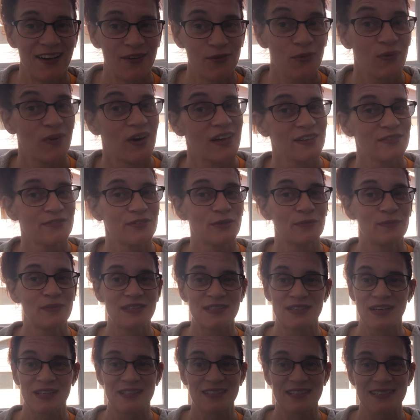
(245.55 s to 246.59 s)
one of whom
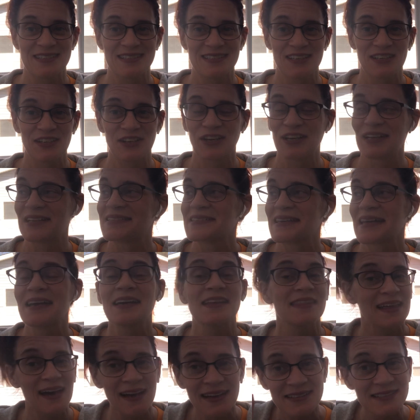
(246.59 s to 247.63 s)
is autistic, you're gonna
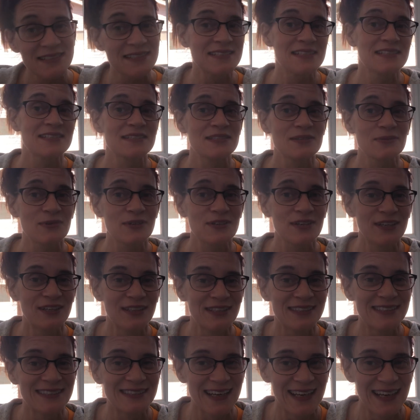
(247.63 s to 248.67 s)
take that to Disney
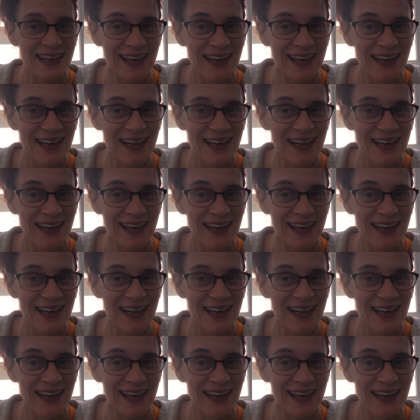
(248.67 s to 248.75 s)
World.